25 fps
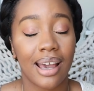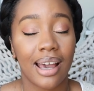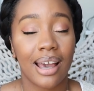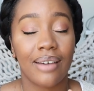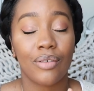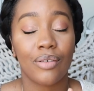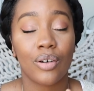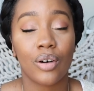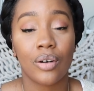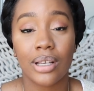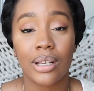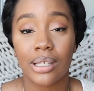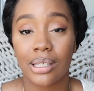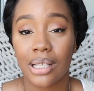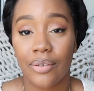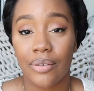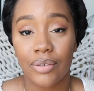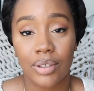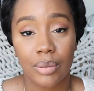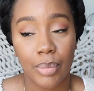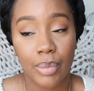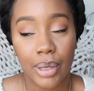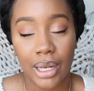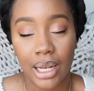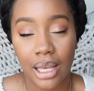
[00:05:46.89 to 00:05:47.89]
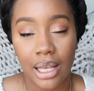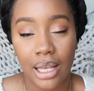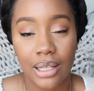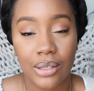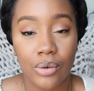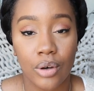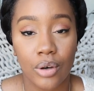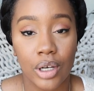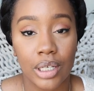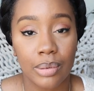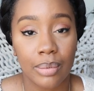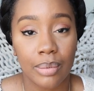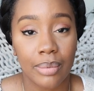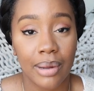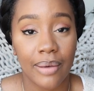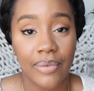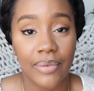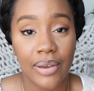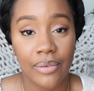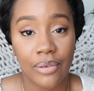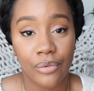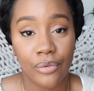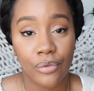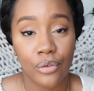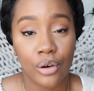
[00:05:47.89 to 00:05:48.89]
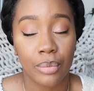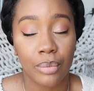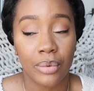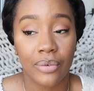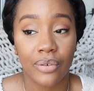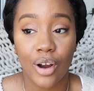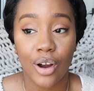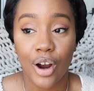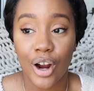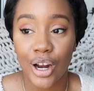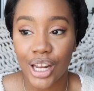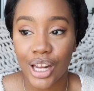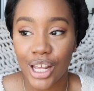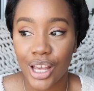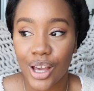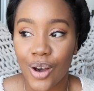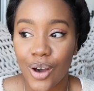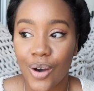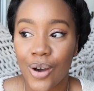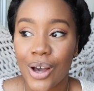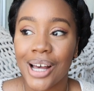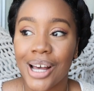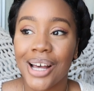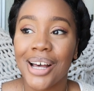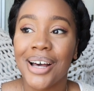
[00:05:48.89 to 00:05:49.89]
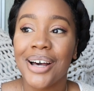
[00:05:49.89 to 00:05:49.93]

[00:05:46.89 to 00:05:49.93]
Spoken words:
I've always loved spinning. It's always been my favorite form of cardio.